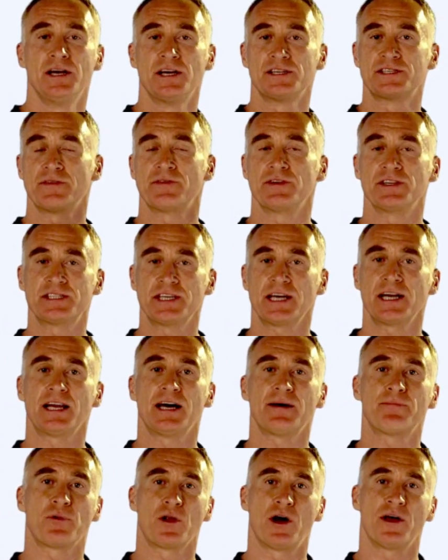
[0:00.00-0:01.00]
So if you can set it
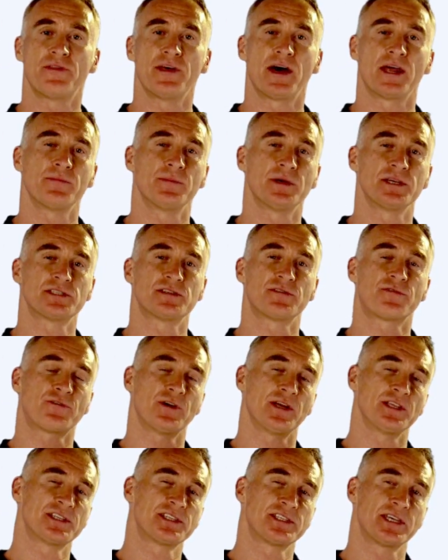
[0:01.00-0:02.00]
up like that, it means the
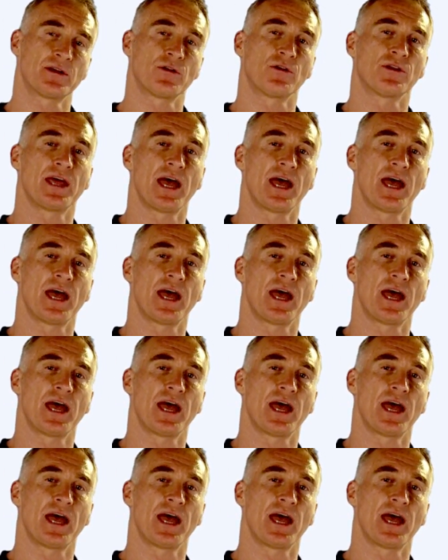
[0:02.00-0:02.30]
friends settle